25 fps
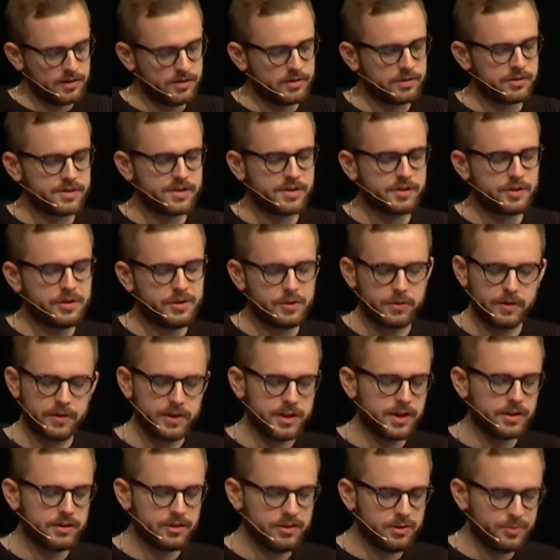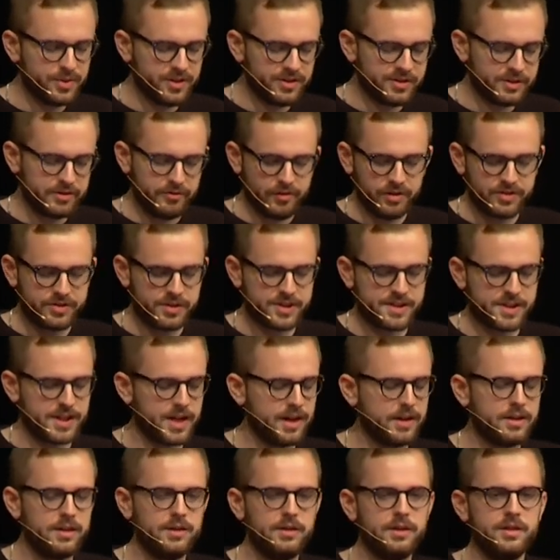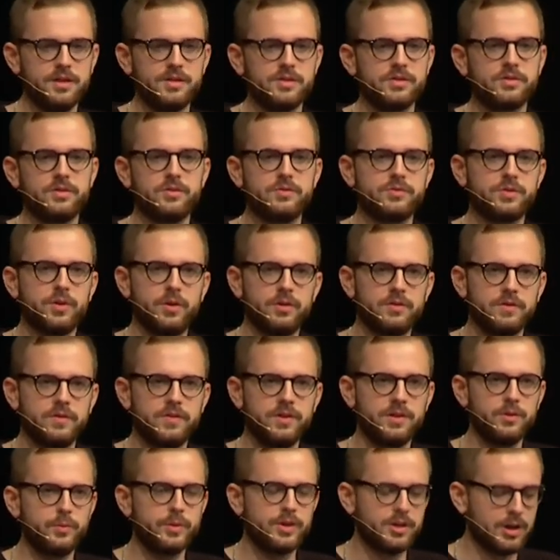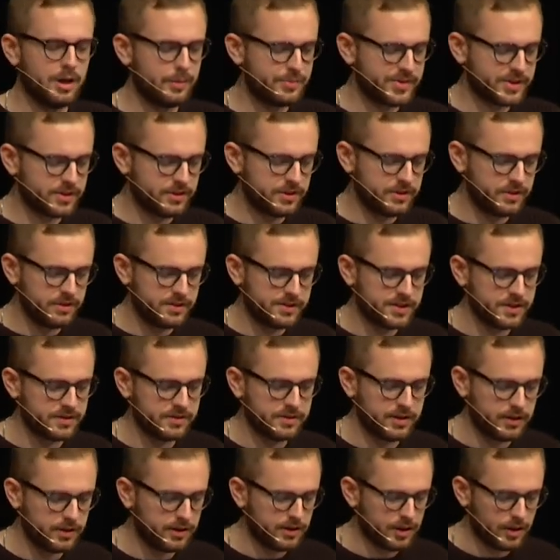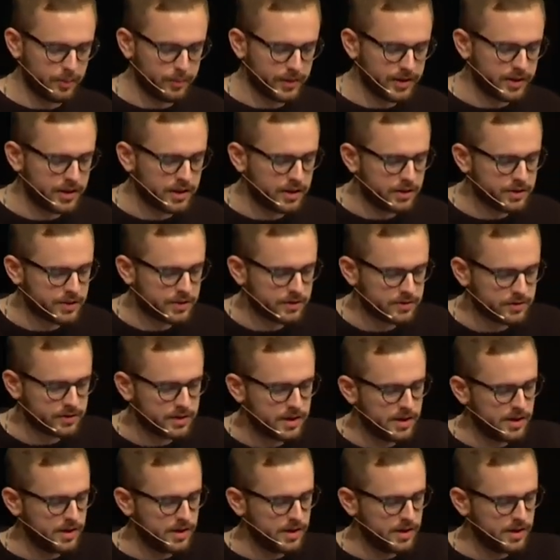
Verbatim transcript: You know, securing a global civil society is a road filled with obstacles and complication.